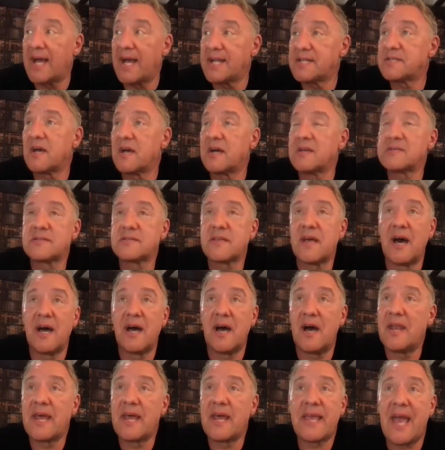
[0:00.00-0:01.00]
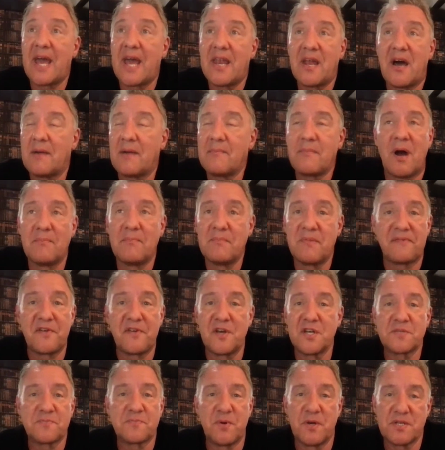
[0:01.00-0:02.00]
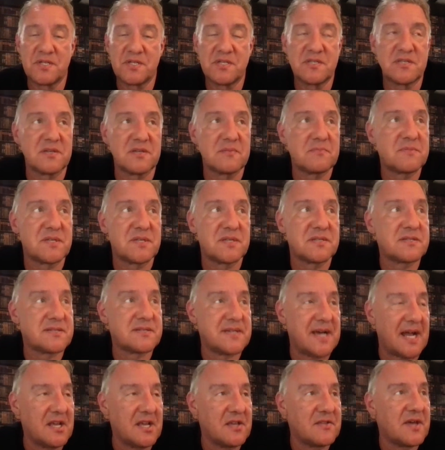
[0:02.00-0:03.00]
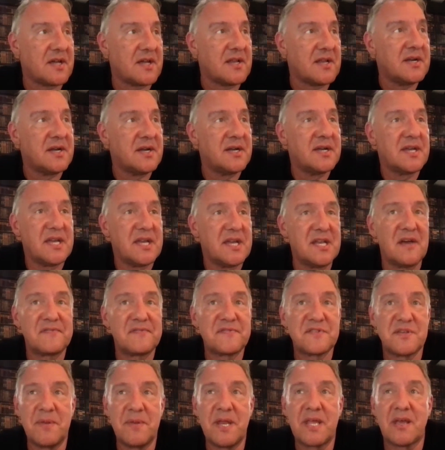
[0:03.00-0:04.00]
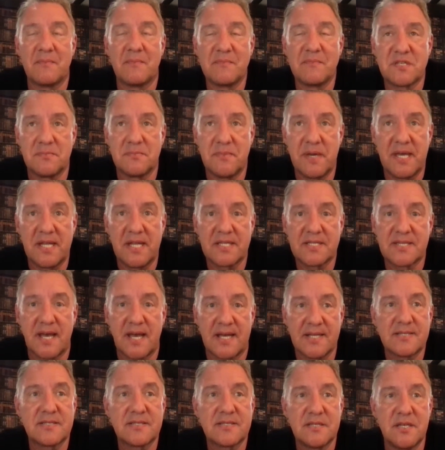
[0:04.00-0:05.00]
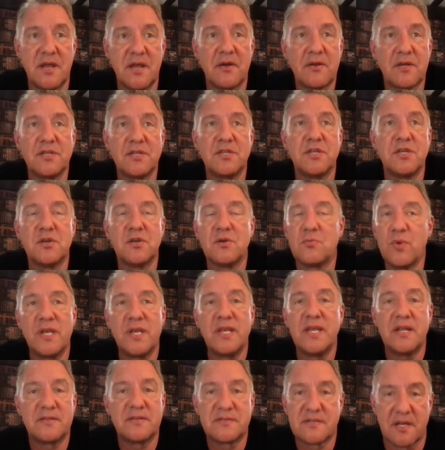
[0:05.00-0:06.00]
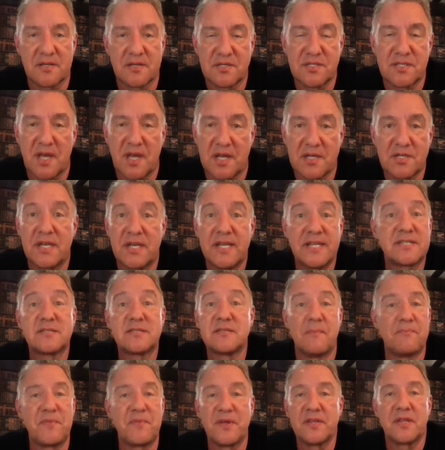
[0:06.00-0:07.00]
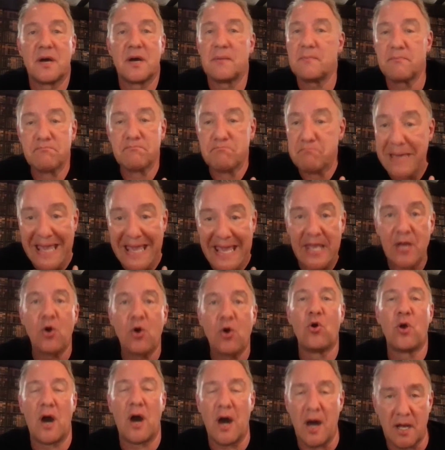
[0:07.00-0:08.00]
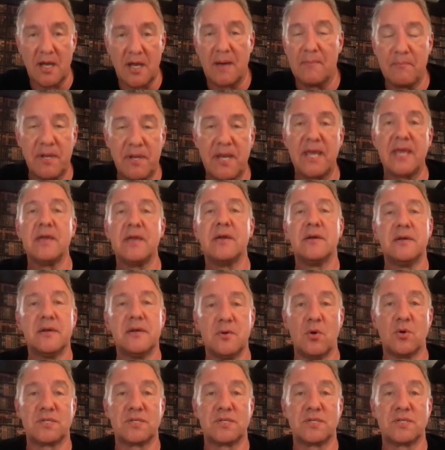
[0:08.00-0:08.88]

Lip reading: it does. And again, I'm the first person to tell you that, if somebody comes to me and says, we need such and such, and it's something that me or our company or